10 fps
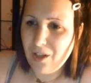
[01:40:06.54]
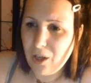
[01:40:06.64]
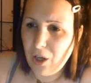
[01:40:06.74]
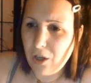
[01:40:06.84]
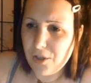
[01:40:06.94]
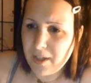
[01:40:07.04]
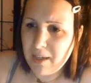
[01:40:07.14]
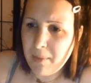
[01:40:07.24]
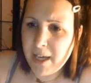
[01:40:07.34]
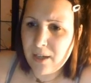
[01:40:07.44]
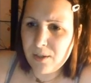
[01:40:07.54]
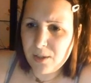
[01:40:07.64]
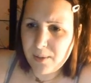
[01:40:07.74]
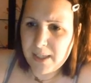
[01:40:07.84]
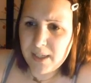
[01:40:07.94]
Hot Donkey Mike on
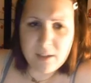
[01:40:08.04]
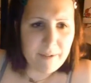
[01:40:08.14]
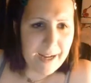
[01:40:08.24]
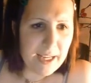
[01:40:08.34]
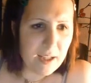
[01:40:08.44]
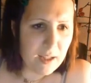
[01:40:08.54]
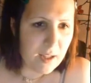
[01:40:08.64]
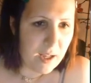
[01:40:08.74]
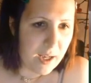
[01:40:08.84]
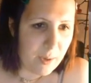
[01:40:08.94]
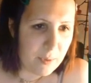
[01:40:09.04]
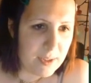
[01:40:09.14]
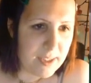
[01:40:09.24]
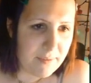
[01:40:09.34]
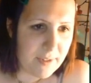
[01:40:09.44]
Twitter, great. I will
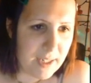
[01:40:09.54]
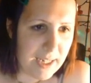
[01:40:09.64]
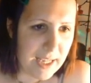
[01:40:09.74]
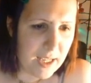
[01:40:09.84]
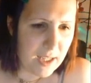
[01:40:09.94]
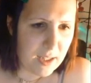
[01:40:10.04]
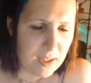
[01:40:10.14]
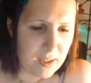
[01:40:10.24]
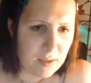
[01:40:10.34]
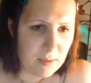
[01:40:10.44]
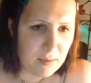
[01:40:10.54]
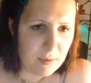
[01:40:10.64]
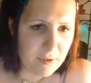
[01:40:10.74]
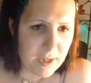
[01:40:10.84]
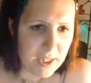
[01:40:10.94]
definitely
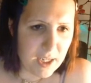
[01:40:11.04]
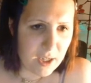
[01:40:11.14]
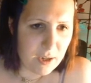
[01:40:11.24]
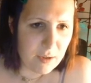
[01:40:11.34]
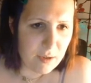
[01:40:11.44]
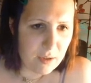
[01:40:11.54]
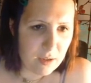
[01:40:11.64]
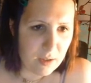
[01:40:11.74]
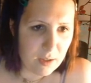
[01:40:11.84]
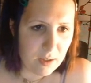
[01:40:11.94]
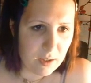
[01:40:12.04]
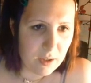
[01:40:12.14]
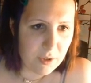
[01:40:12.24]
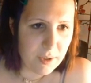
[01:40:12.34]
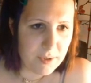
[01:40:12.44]
credit you.
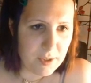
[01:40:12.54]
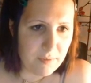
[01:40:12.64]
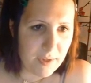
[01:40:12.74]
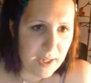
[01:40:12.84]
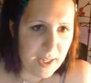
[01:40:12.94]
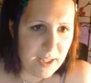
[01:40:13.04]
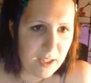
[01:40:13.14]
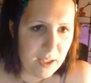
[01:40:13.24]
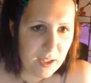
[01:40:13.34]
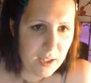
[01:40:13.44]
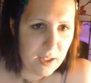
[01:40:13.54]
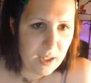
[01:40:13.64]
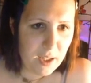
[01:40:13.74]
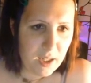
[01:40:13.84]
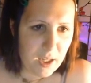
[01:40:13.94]
God knows you've earned it.
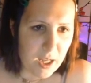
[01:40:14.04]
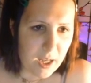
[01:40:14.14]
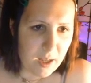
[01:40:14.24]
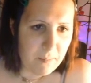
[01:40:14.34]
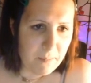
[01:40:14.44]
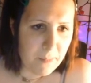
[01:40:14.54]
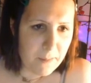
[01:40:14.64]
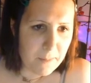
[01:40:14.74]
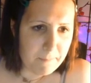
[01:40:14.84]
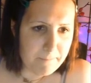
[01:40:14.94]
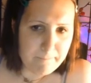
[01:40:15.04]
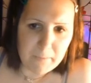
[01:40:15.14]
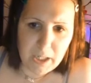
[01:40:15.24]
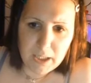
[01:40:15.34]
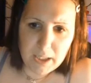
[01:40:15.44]
Um,
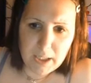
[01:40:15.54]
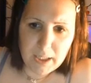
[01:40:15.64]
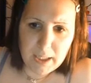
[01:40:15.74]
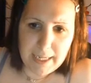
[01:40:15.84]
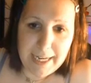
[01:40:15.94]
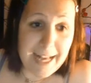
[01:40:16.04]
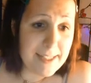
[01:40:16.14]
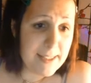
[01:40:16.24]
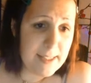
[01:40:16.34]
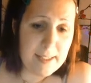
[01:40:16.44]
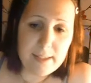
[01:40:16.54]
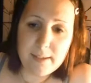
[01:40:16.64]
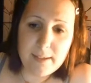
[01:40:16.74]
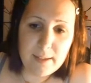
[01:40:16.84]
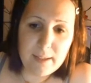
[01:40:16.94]
let's.
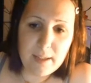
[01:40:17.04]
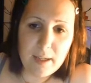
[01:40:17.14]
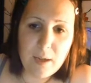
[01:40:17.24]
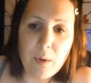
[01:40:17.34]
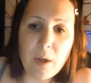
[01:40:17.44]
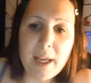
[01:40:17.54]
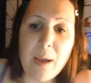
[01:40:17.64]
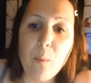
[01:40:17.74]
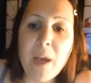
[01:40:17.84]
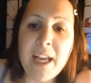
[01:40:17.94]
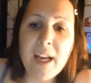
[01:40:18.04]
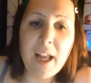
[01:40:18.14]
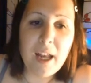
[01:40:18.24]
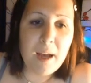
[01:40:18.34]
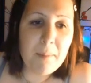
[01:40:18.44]
Okay, wing
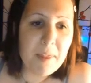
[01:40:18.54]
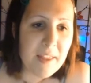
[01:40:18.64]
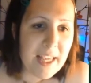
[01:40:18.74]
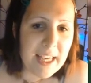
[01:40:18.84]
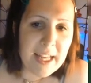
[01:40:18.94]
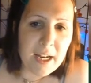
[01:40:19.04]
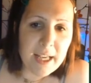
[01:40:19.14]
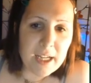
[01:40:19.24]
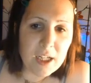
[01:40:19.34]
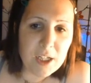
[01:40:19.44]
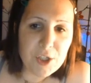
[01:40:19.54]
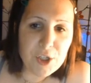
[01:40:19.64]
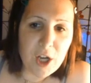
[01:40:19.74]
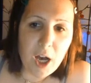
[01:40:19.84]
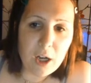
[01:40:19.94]
color. I'm thinking like a
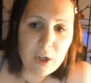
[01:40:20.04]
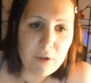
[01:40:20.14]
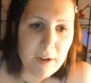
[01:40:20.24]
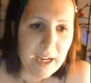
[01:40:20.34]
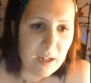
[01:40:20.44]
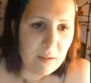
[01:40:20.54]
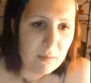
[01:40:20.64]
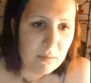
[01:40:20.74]
dark green.